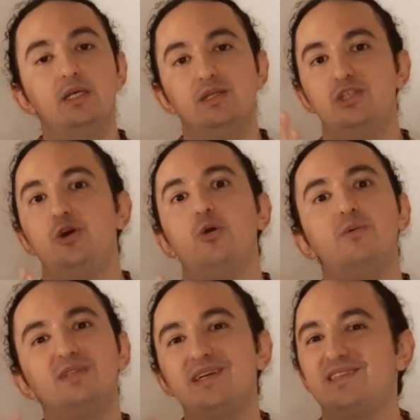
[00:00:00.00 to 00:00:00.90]
So
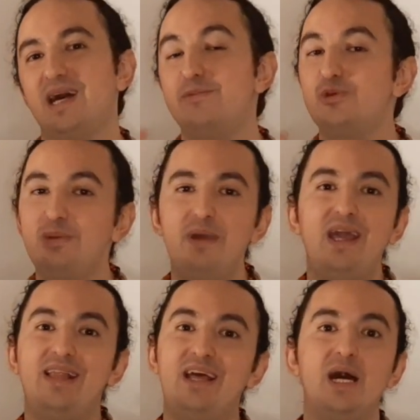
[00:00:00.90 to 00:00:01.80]
sometimes we may
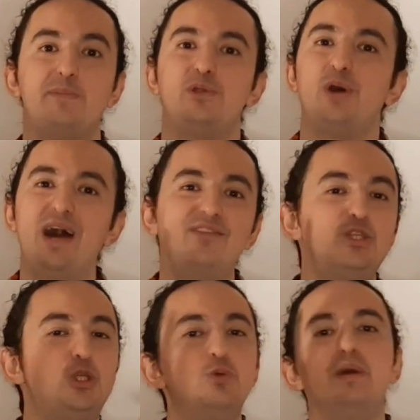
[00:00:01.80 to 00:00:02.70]
end up having
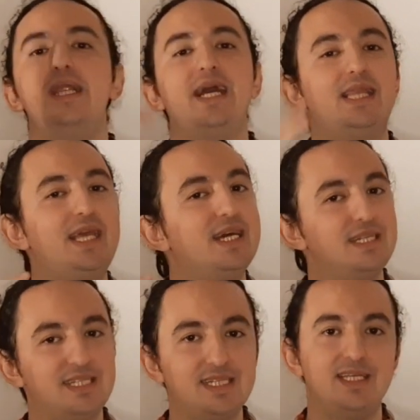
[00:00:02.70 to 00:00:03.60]
too many
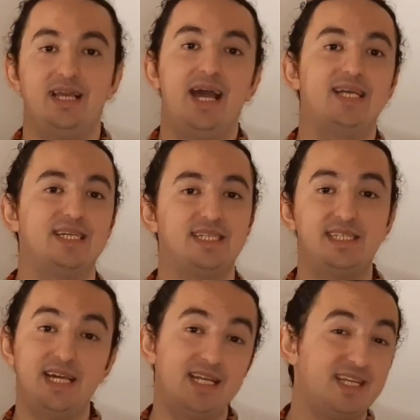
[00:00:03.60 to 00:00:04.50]
ideas, as I
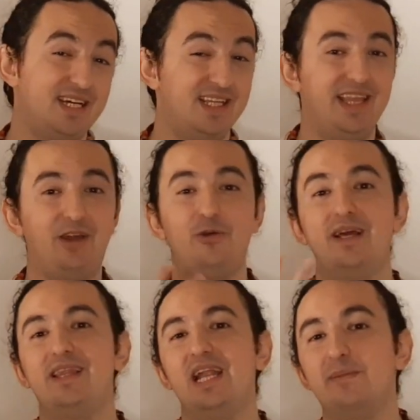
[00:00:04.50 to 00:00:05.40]
said, that could
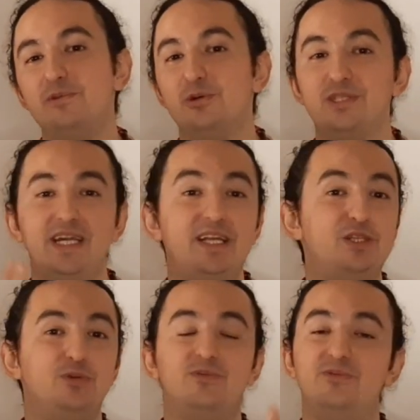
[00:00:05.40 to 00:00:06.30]
end up taking
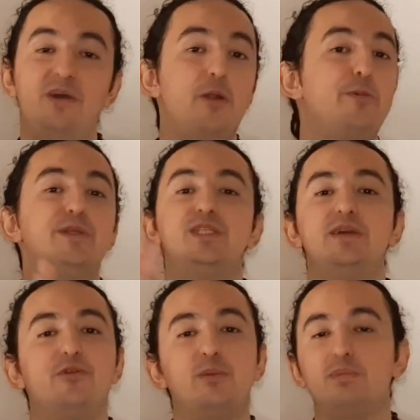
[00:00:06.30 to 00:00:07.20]
to very
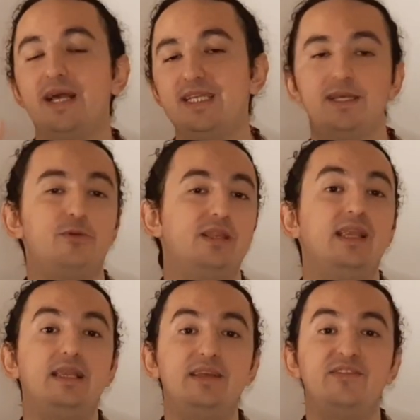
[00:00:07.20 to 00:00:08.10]
different places that we
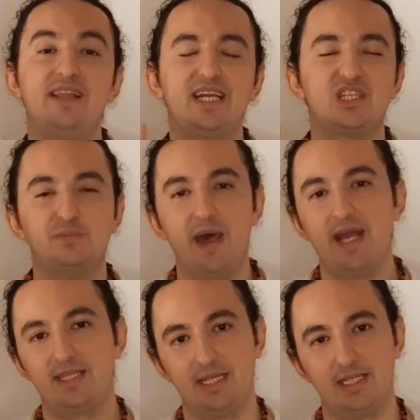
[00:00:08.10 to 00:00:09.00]
didn't even
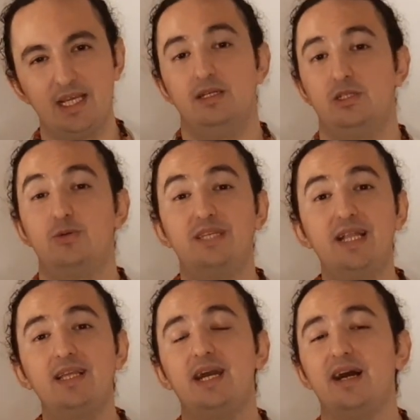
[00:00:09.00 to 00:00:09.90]
expect it. So
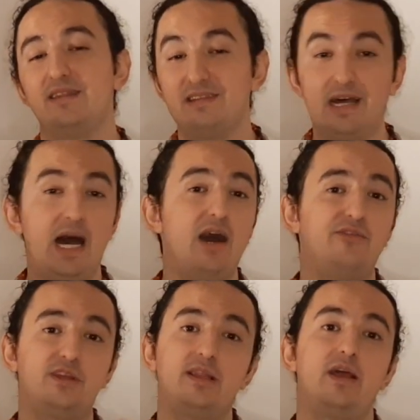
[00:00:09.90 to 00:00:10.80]
10 cut
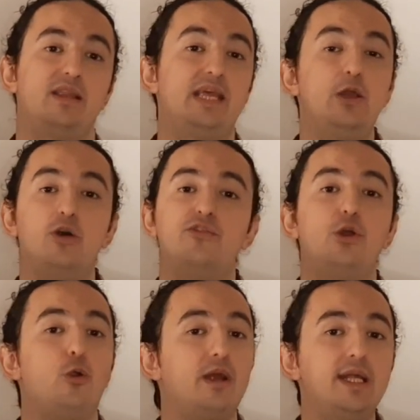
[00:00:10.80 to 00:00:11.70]
after the day of the
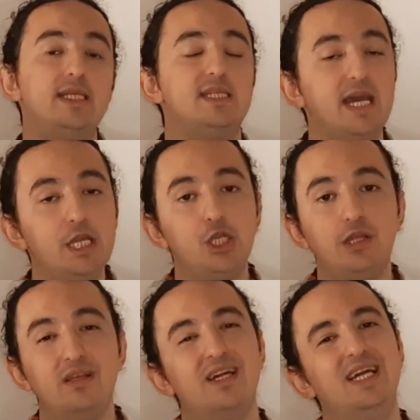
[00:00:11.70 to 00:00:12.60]

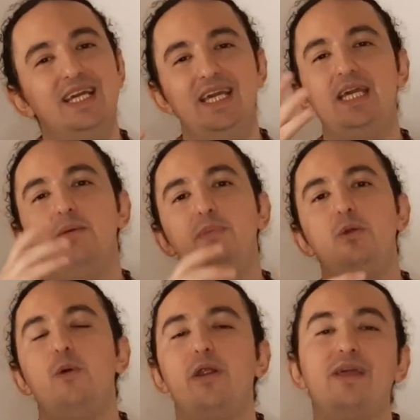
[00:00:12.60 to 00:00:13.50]
organization, it can be where you